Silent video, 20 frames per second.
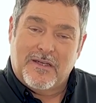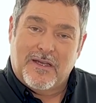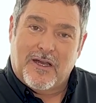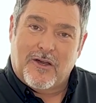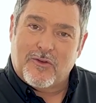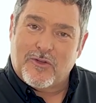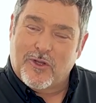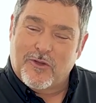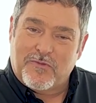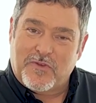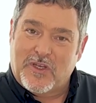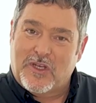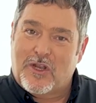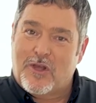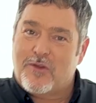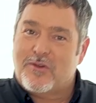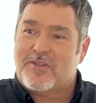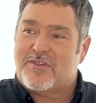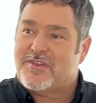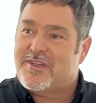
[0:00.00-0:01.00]
I don't know if you
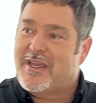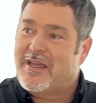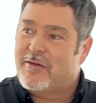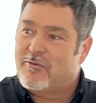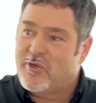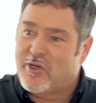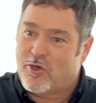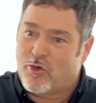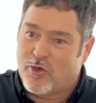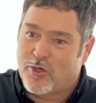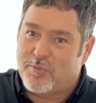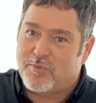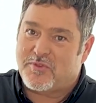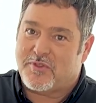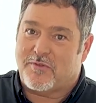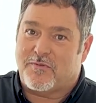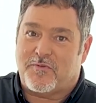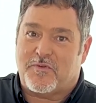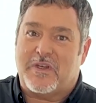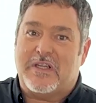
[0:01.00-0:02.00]
notice that when groups
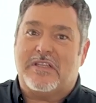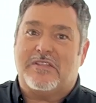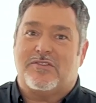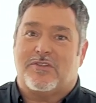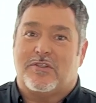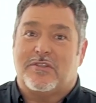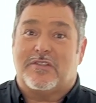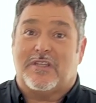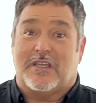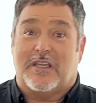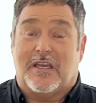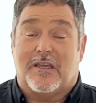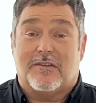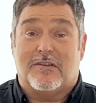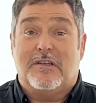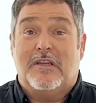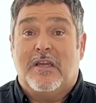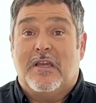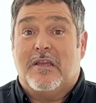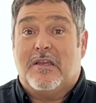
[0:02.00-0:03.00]
of friends are
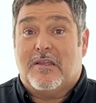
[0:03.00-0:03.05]
together,